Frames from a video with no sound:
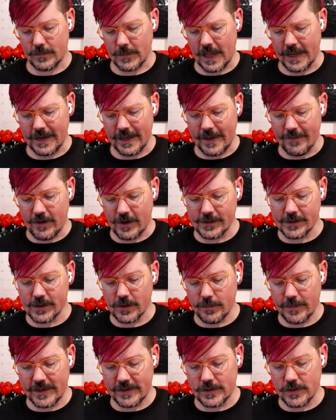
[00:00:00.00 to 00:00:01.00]
And I have
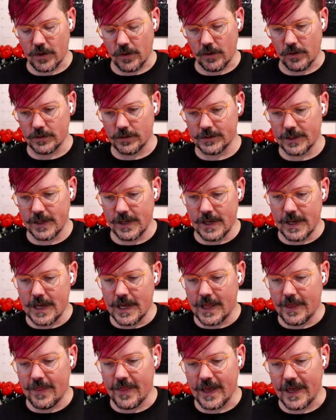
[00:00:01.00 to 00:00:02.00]
also been told
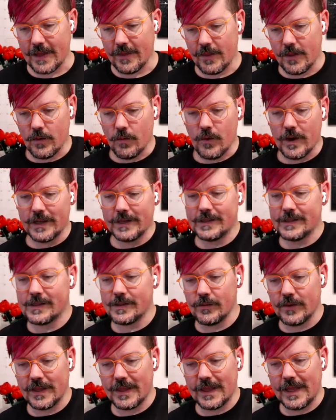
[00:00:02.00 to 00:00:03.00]
that the
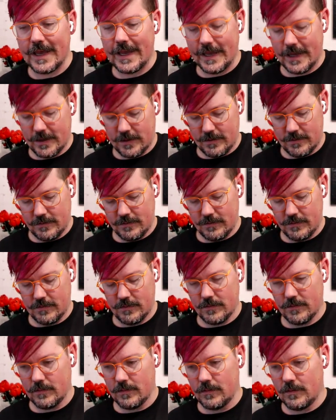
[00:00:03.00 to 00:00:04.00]
ones with like
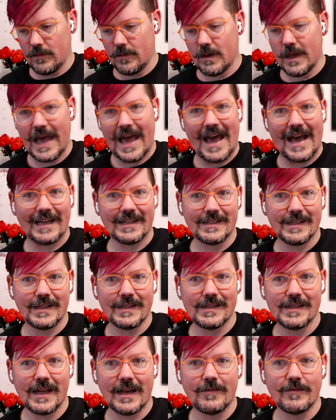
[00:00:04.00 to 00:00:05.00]
hats
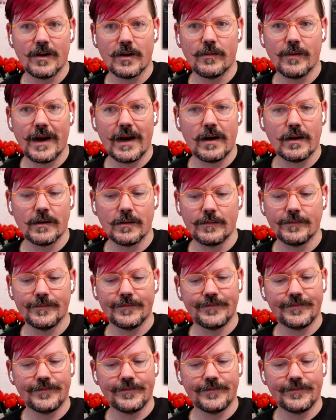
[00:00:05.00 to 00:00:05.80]
and stuff are rare.